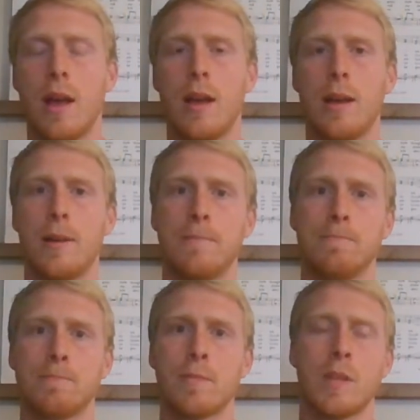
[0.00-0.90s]

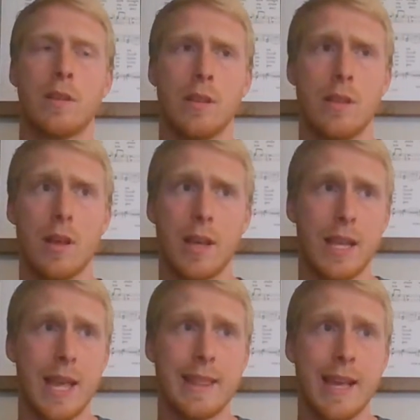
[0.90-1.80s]

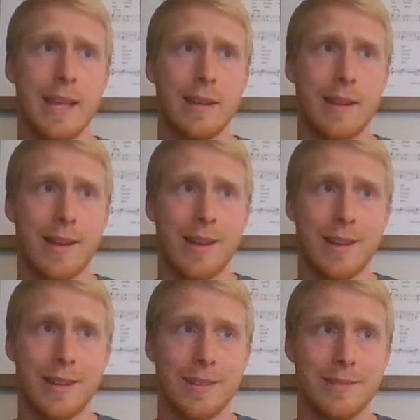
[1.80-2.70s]
And then
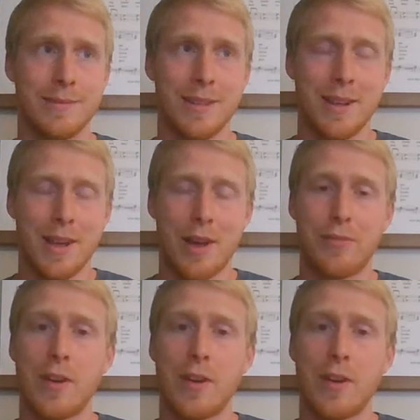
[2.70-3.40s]
a